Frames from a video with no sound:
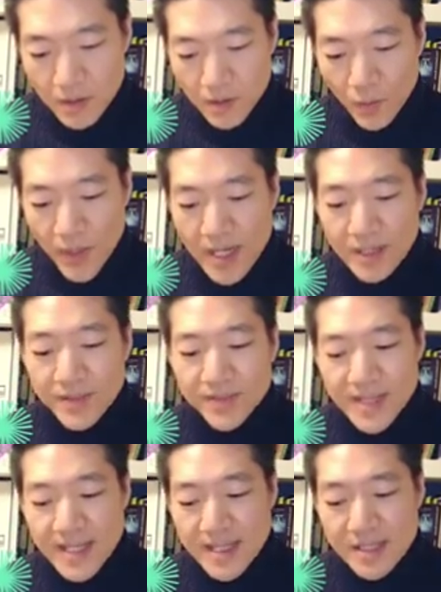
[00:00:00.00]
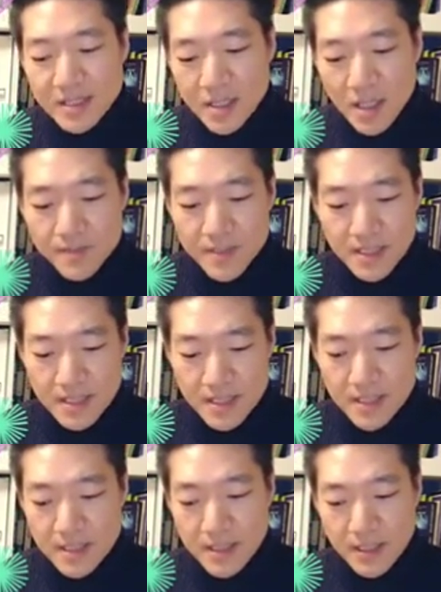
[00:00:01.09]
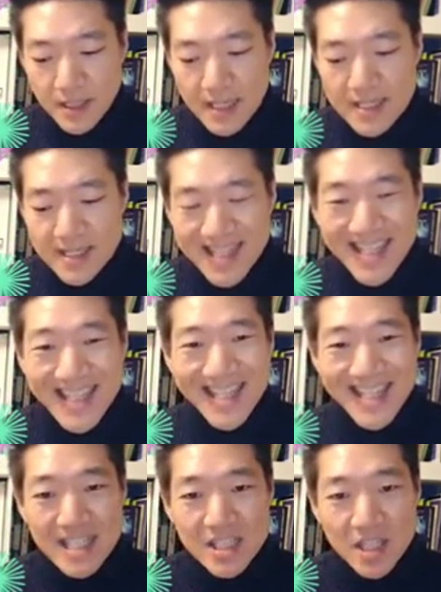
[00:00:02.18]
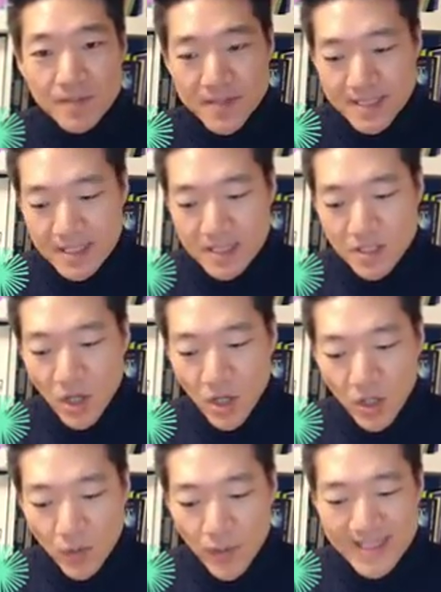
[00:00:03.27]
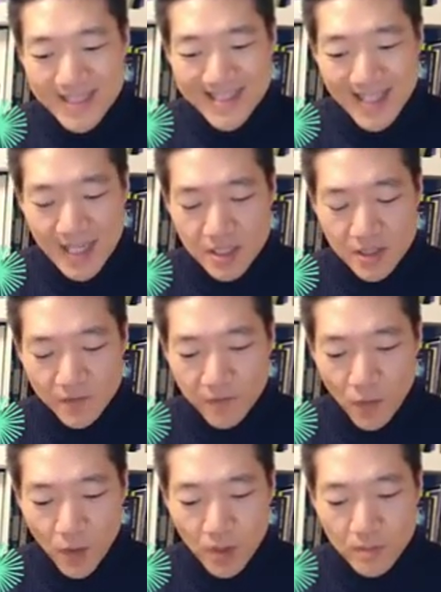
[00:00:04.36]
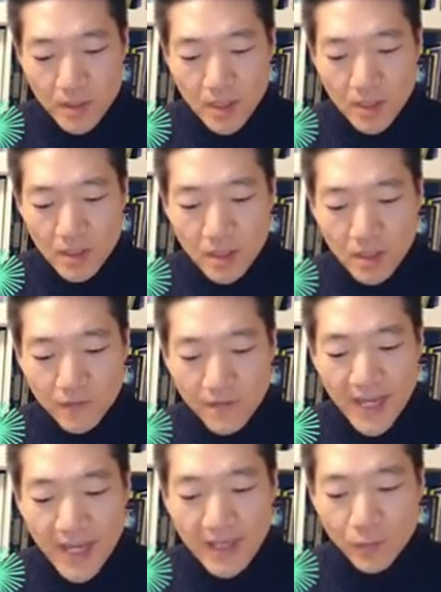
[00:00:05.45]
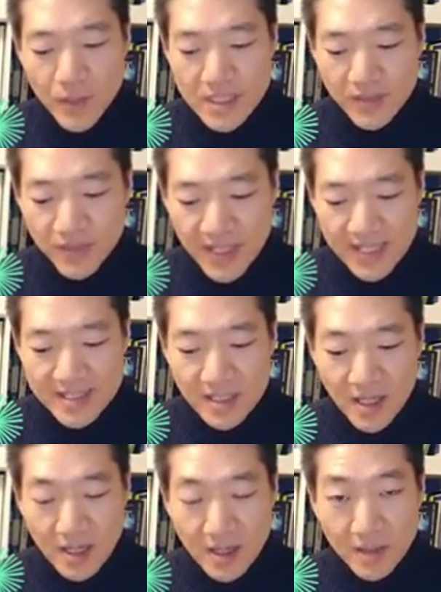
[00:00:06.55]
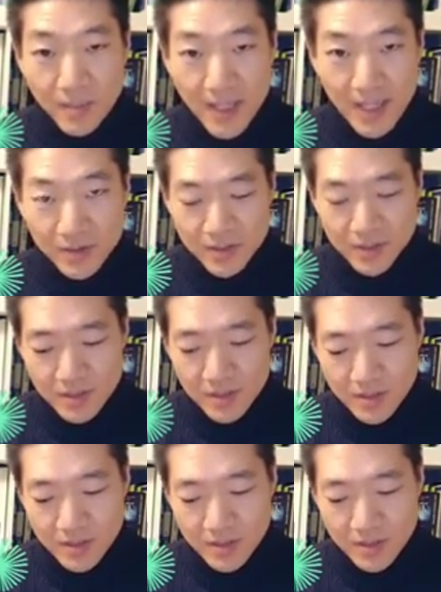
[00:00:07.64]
We are thinking substance, and thinking substance always takes the form of that which it thinks about.